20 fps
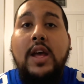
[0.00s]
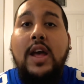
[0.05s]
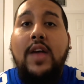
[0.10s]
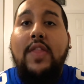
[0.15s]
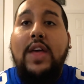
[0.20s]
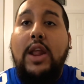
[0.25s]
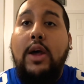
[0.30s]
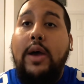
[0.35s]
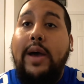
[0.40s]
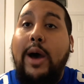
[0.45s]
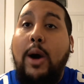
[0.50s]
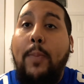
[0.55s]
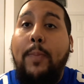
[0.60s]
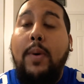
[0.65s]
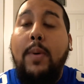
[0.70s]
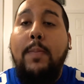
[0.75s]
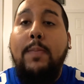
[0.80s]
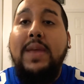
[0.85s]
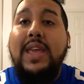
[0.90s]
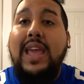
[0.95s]
that'll help
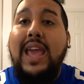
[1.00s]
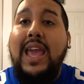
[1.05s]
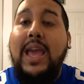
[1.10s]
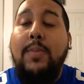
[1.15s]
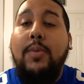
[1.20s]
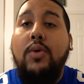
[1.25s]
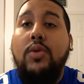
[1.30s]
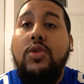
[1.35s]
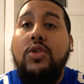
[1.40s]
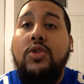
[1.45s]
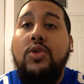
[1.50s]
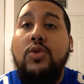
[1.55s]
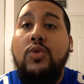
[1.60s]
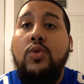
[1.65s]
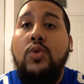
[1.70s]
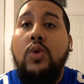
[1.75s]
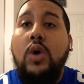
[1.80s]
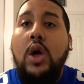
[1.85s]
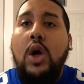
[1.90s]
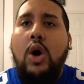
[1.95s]
him be able
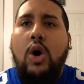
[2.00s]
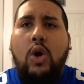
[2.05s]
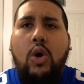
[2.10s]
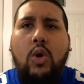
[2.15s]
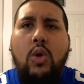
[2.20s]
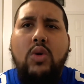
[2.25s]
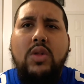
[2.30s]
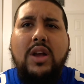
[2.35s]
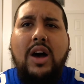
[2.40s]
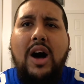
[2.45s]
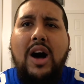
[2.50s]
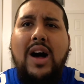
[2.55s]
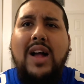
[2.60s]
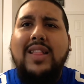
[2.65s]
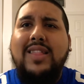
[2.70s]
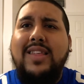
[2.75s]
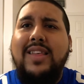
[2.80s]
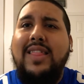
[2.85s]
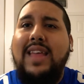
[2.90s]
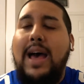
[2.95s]
to hold on
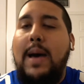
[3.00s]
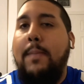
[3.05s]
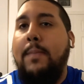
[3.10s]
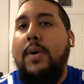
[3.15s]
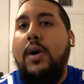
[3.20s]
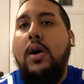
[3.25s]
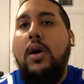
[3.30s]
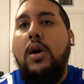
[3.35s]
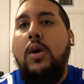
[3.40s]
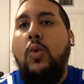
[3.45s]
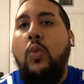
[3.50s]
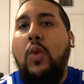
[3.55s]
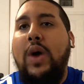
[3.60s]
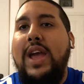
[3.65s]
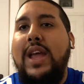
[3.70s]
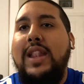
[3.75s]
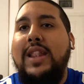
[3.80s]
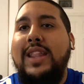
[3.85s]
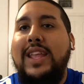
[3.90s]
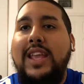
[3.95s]
to that ball
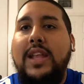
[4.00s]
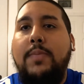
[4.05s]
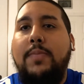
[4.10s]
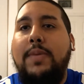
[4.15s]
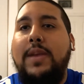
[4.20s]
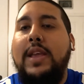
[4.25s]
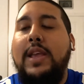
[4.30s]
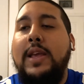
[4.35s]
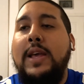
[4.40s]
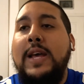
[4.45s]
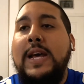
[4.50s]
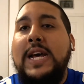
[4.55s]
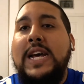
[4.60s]
when need be.